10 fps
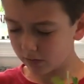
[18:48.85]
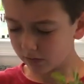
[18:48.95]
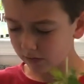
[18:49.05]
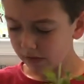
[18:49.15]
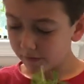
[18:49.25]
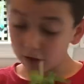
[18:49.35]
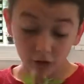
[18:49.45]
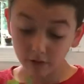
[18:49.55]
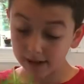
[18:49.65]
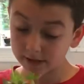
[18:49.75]
If you
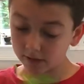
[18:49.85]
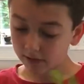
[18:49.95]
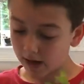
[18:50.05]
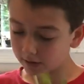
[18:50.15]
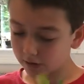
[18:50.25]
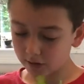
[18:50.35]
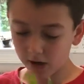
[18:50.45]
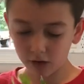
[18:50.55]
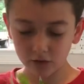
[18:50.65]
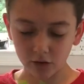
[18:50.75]
don't like
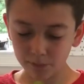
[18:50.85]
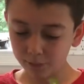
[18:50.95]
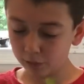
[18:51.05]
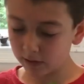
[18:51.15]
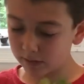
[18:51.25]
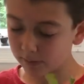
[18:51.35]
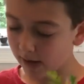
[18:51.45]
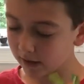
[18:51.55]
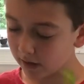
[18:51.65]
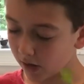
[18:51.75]
cilantro, don't pull as
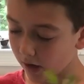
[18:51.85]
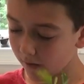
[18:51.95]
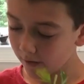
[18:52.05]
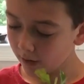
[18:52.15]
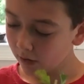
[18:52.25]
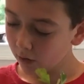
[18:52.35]
many off,